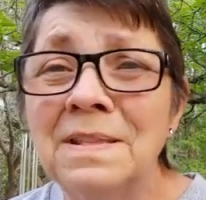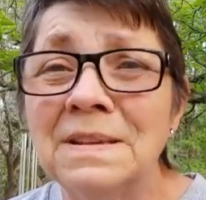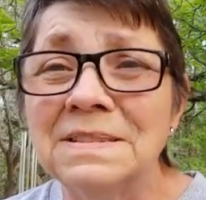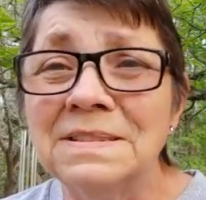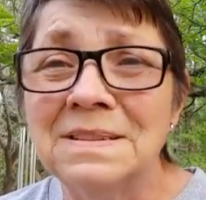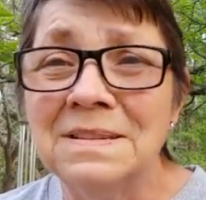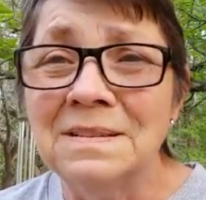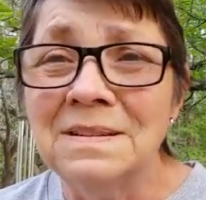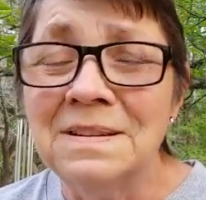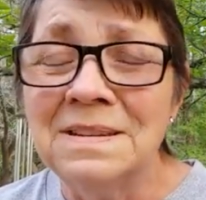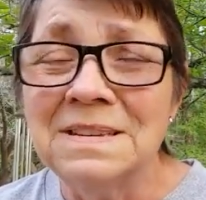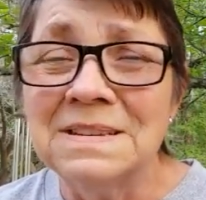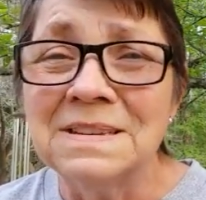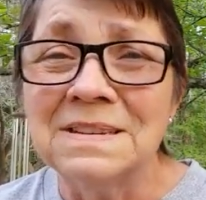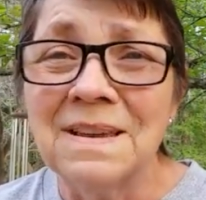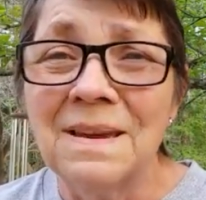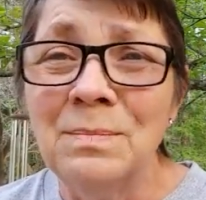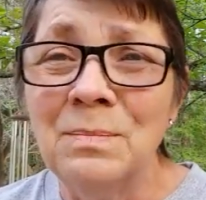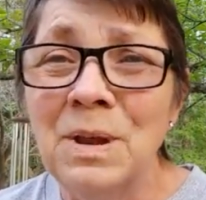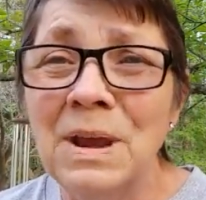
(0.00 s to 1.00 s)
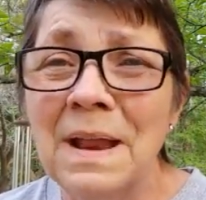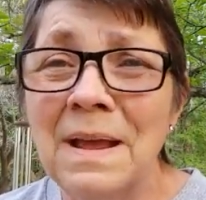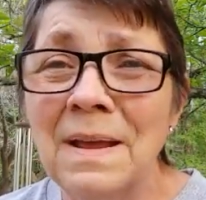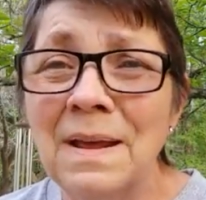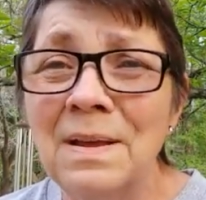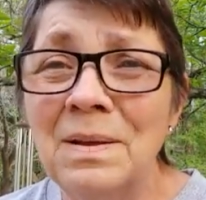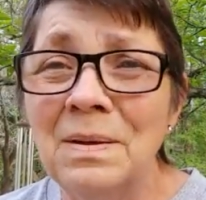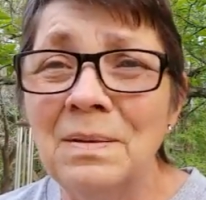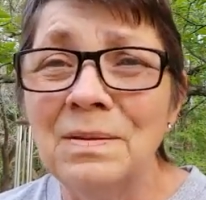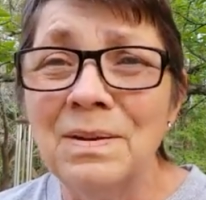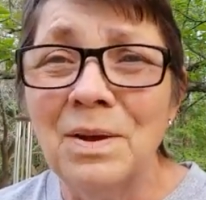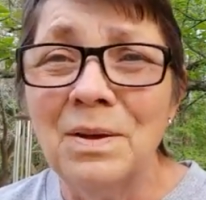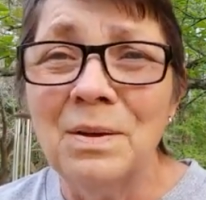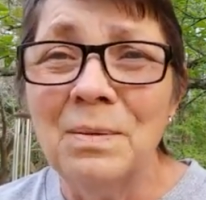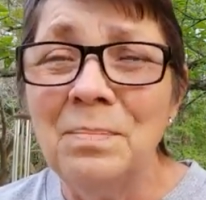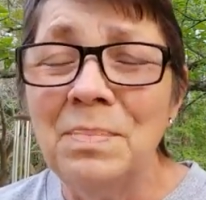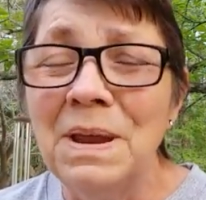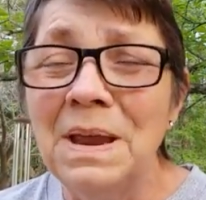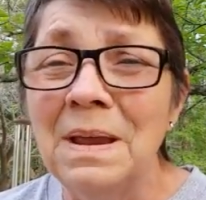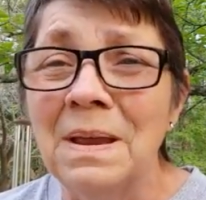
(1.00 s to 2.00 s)
The sun is coming out and going
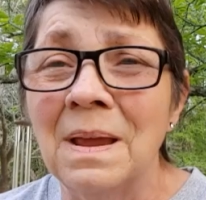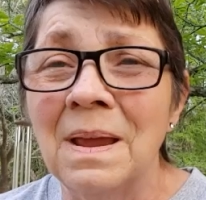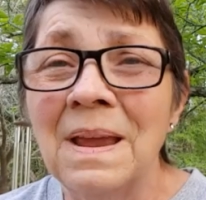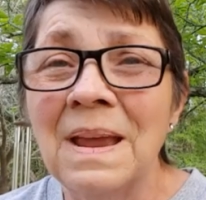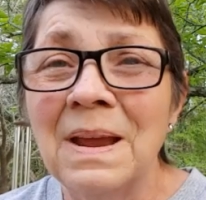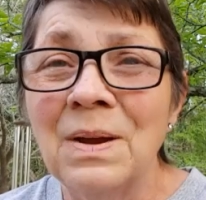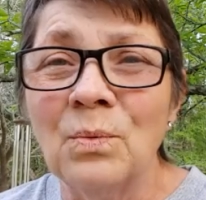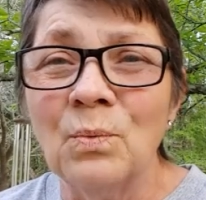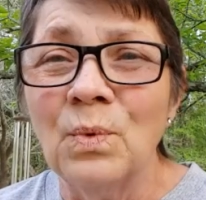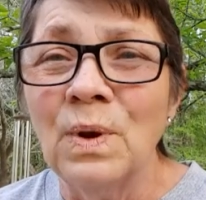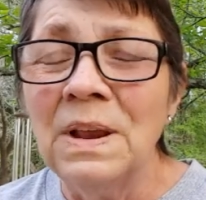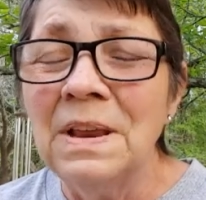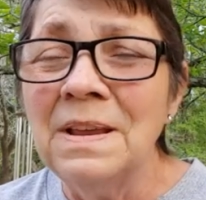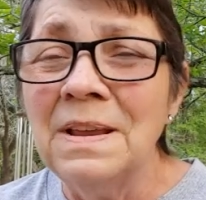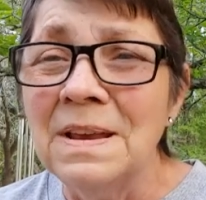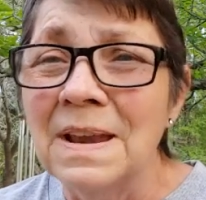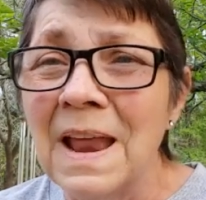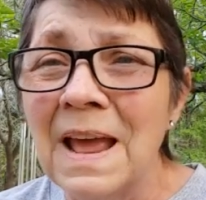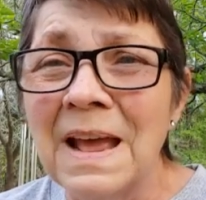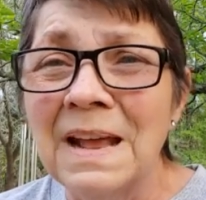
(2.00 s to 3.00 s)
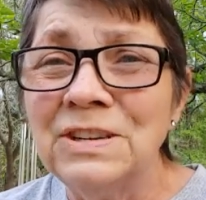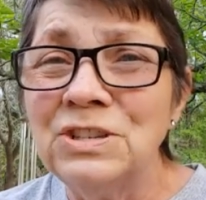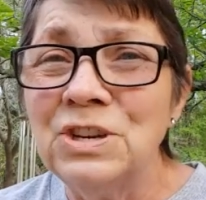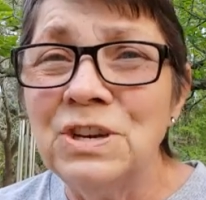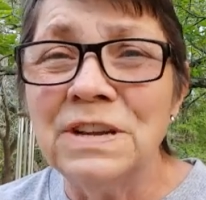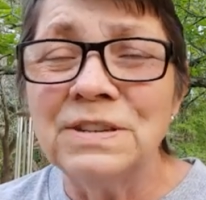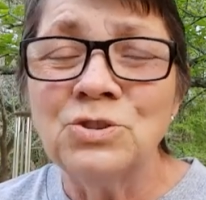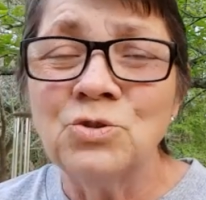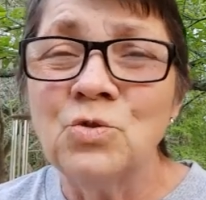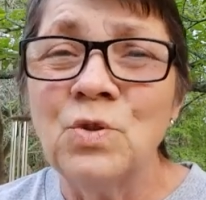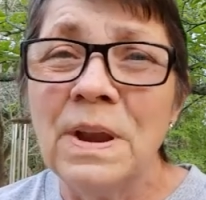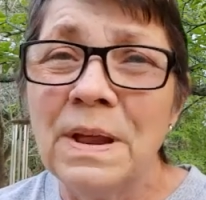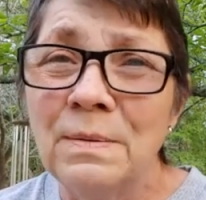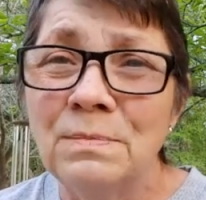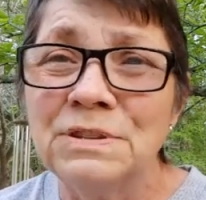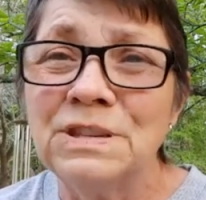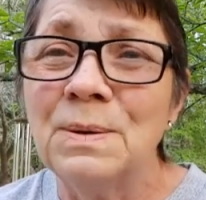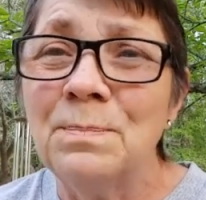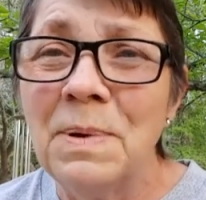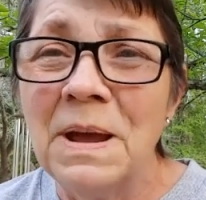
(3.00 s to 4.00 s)
to be really nice. Yesterday
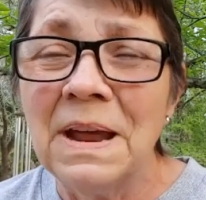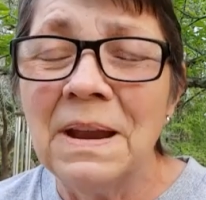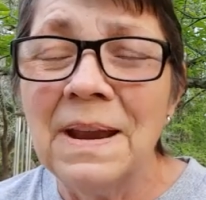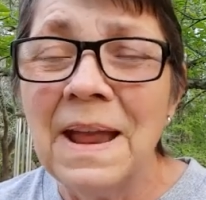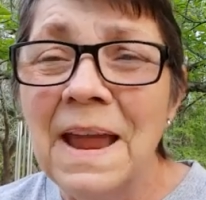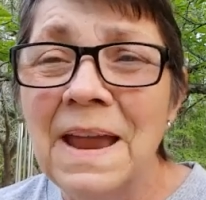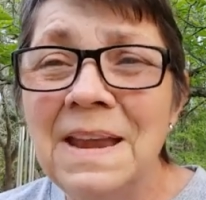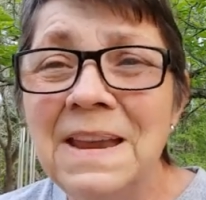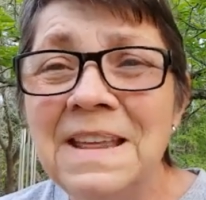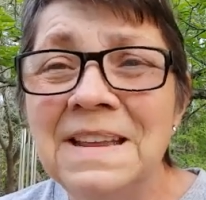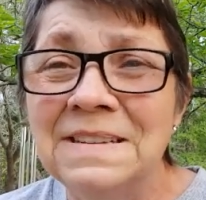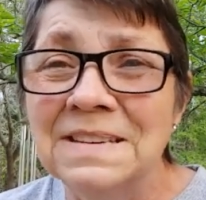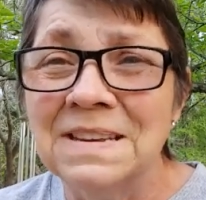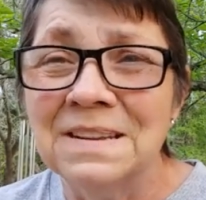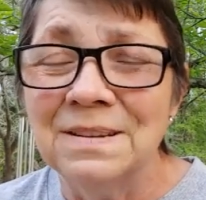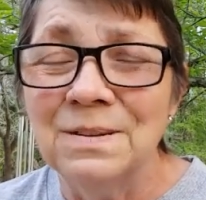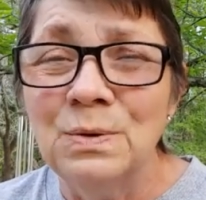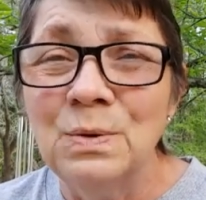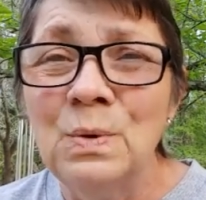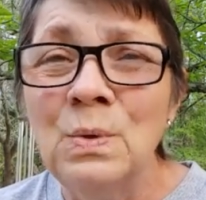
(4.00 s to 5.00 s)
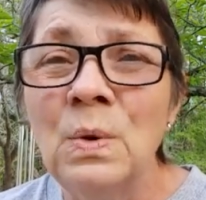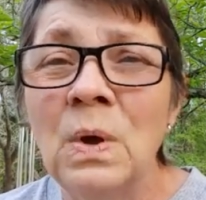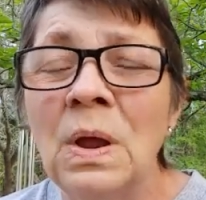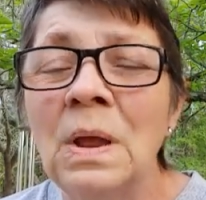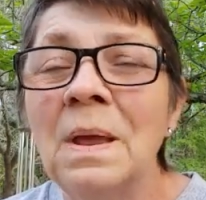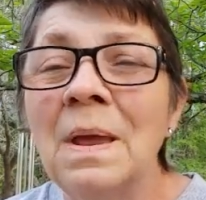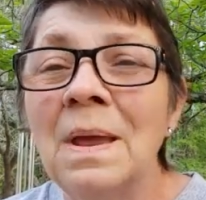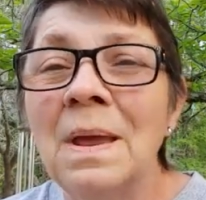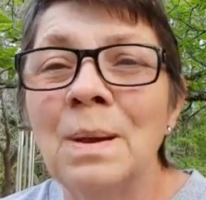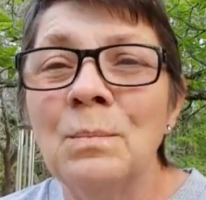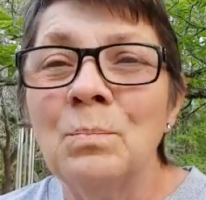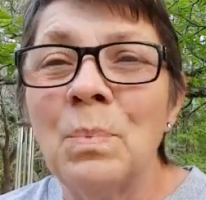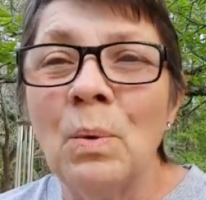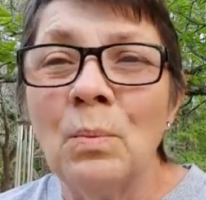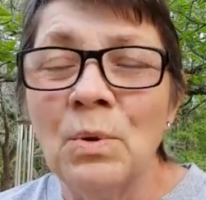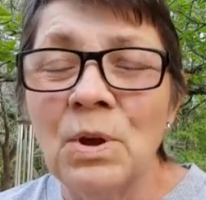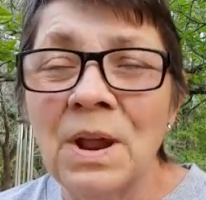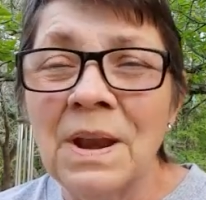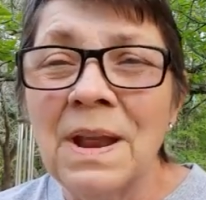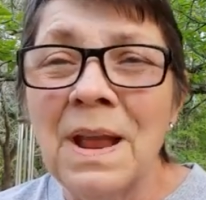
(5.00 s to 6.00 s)
was about 82, but
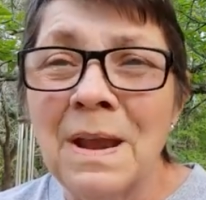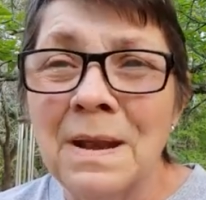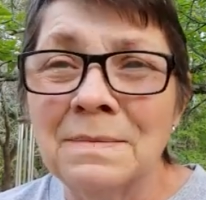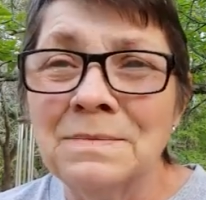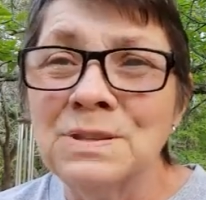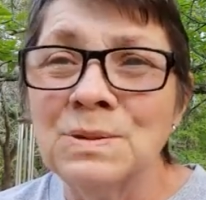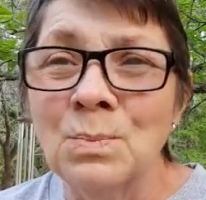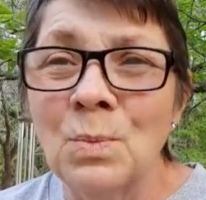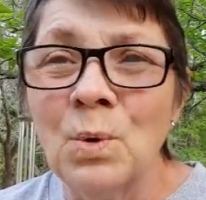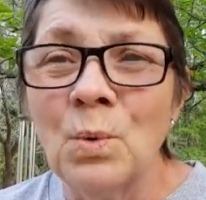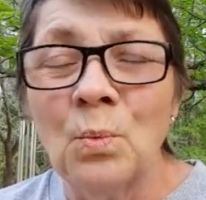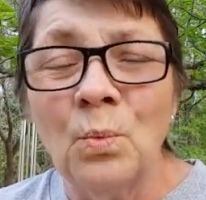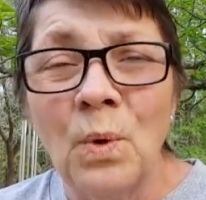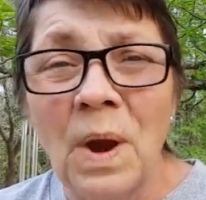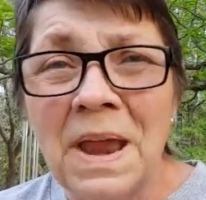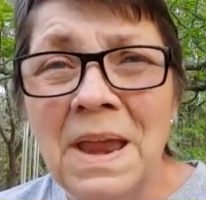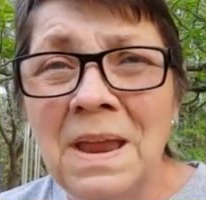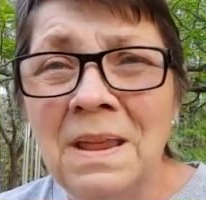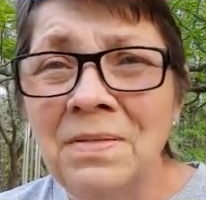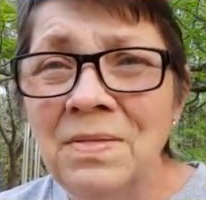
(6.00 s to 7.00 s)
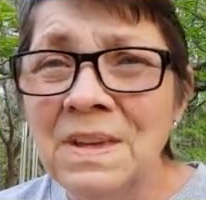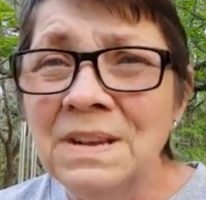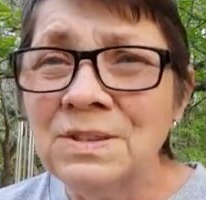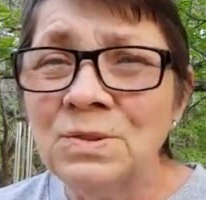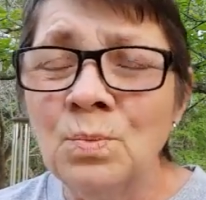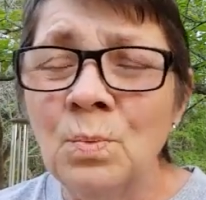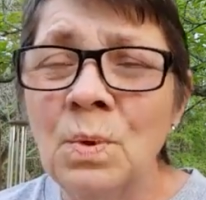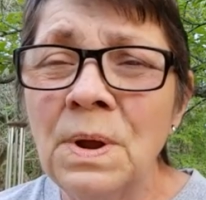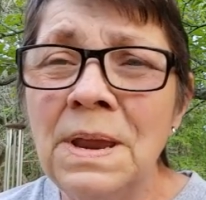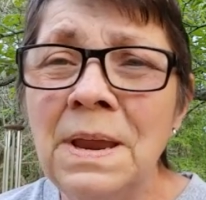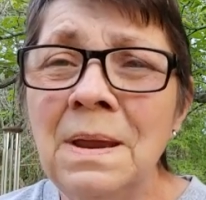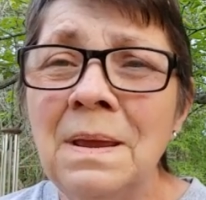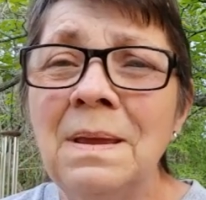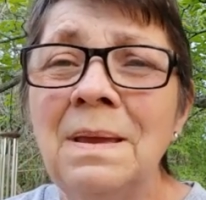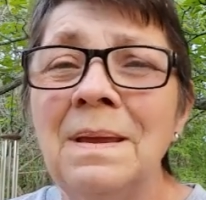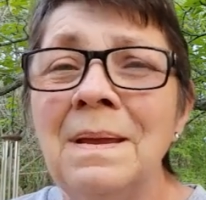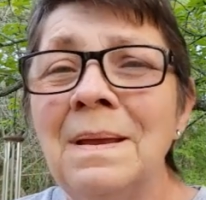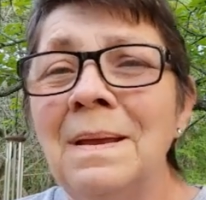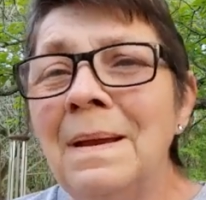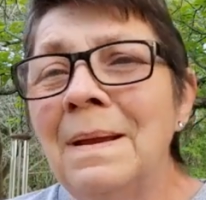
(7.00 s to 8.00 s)
we're going to have some more rain this week.